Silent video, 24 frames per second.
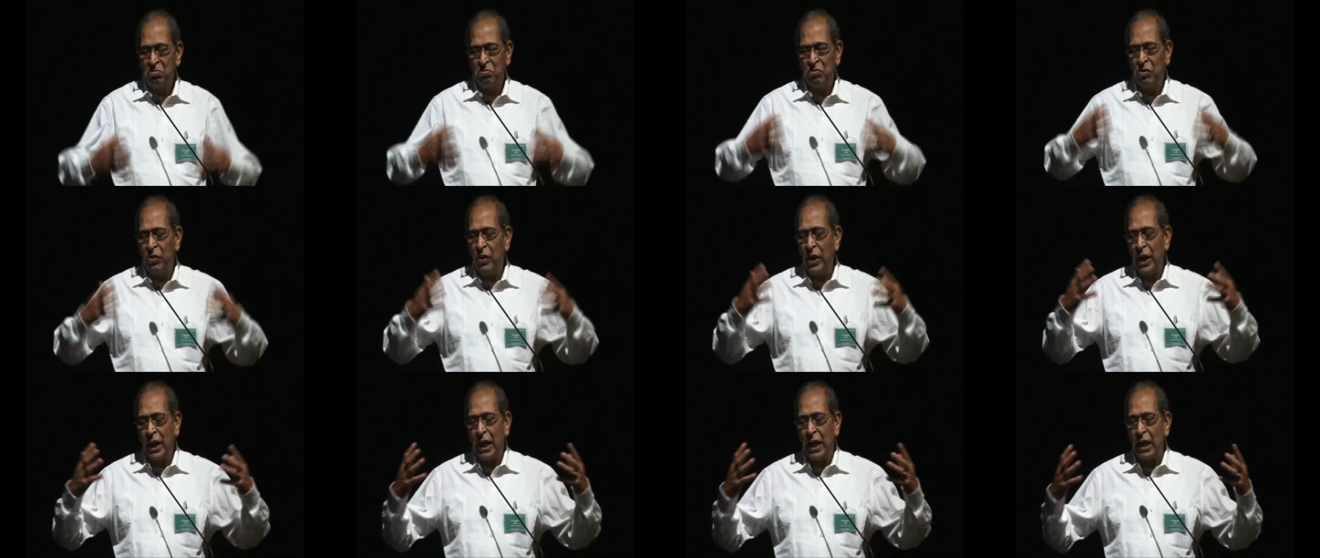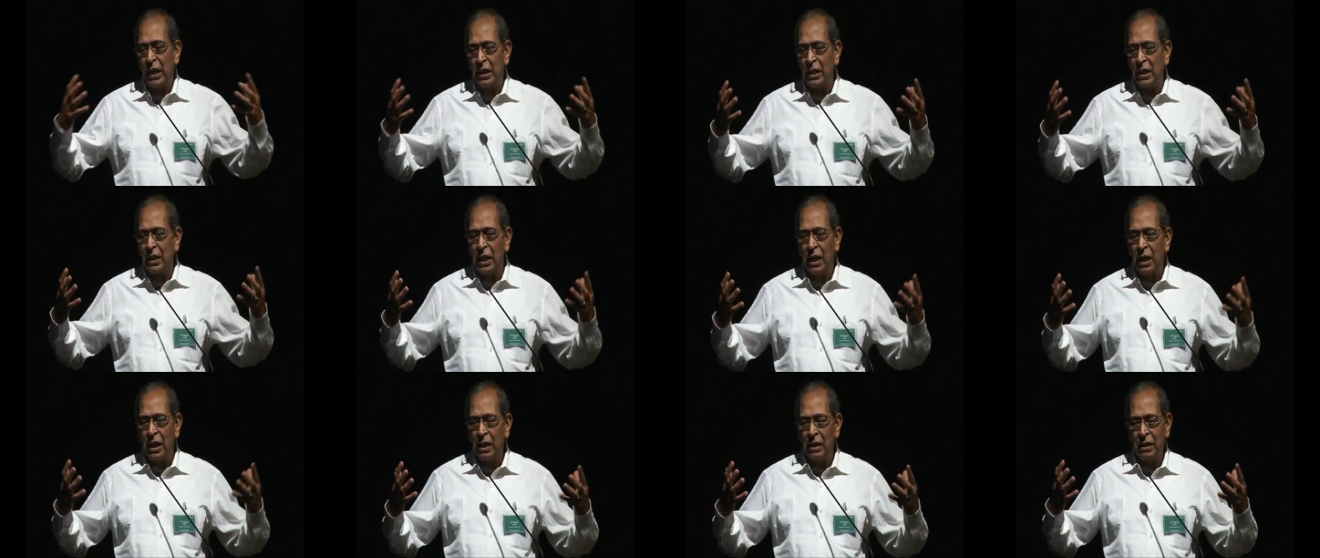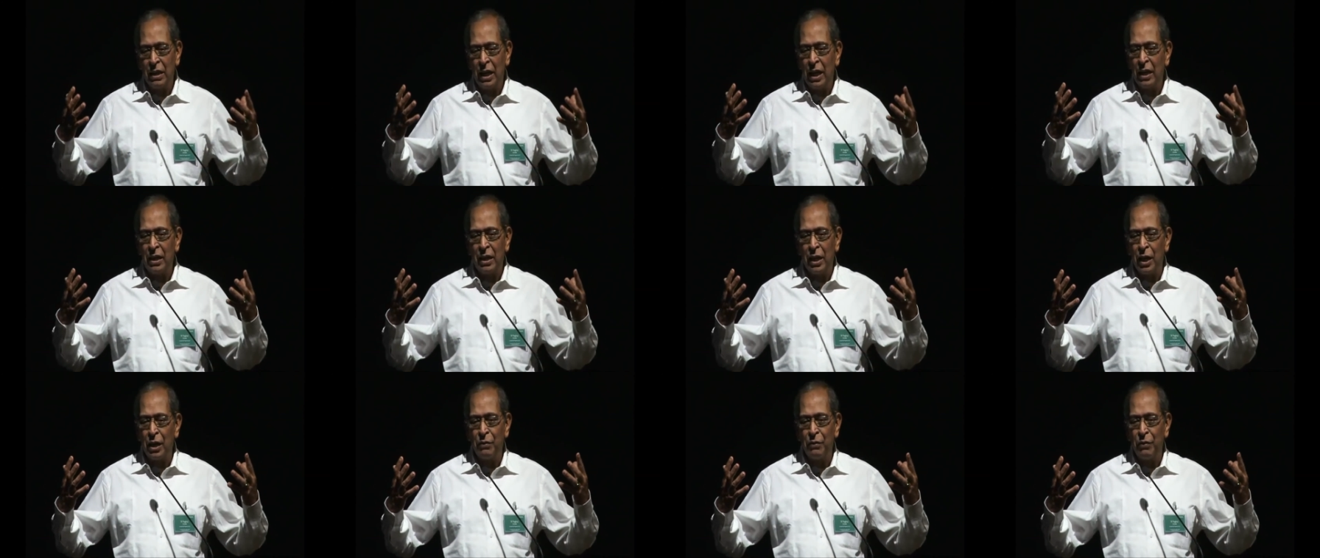Vivekananda
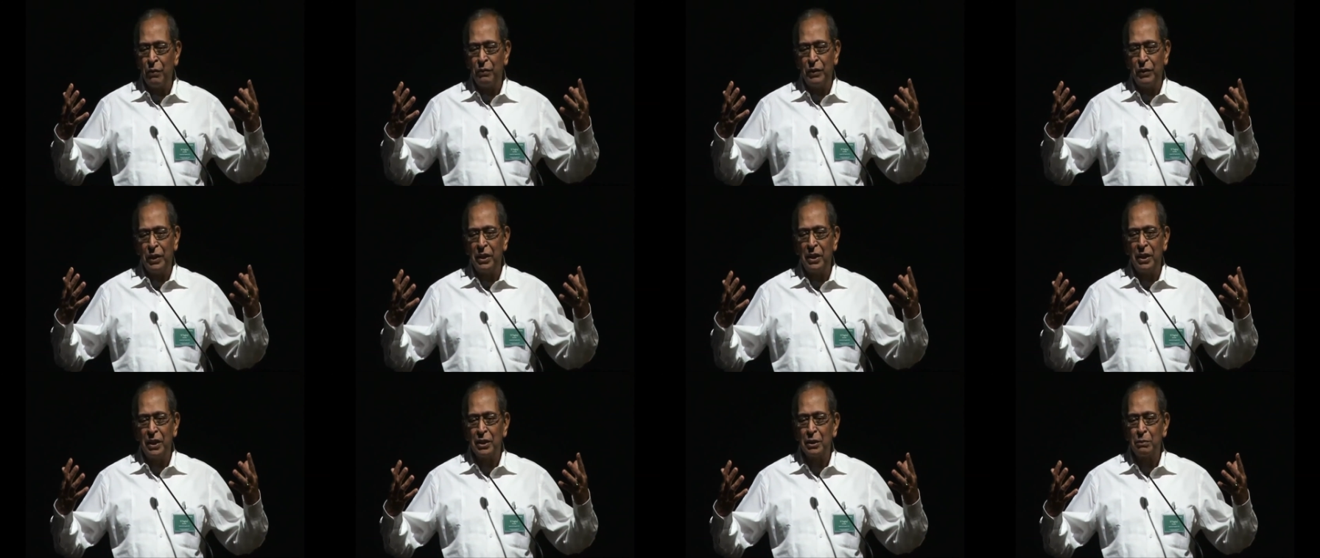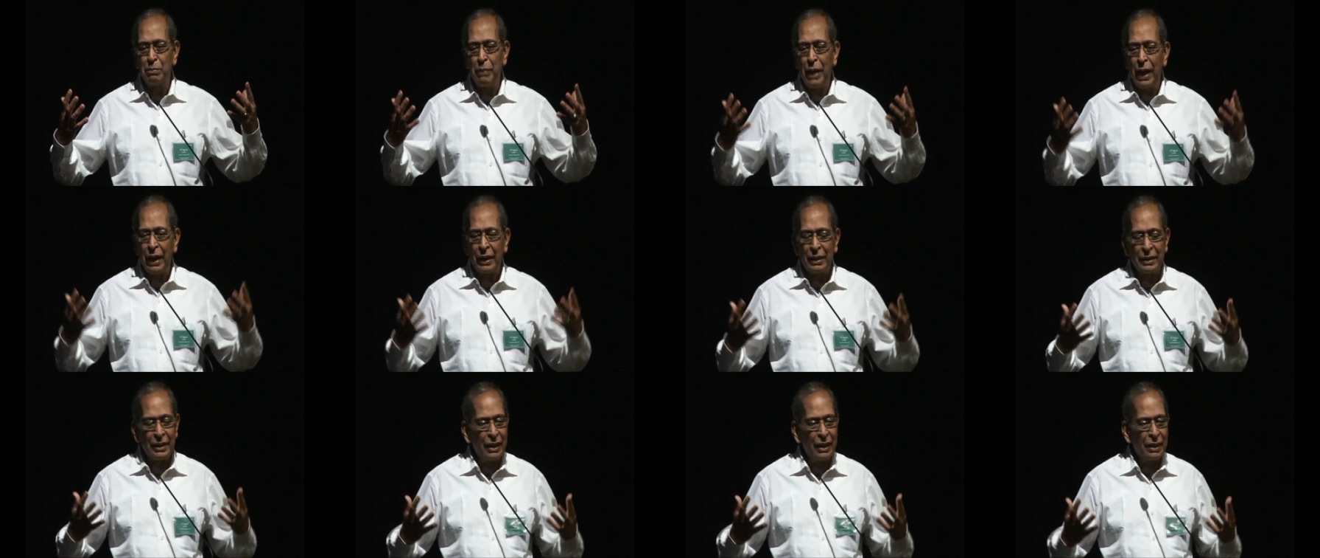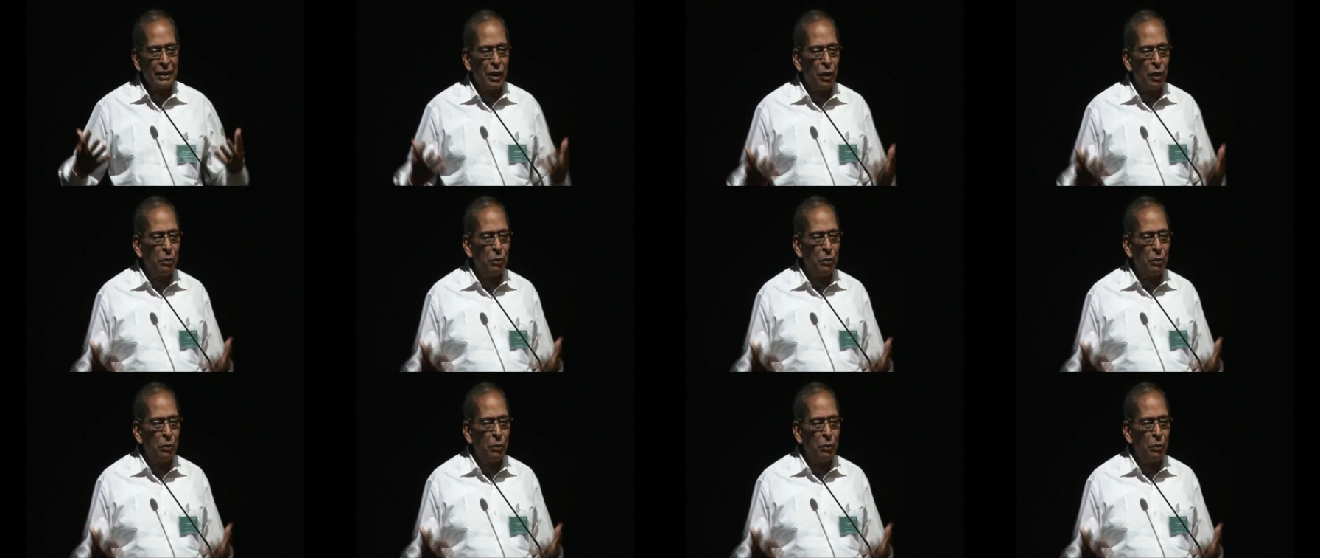150 years back said,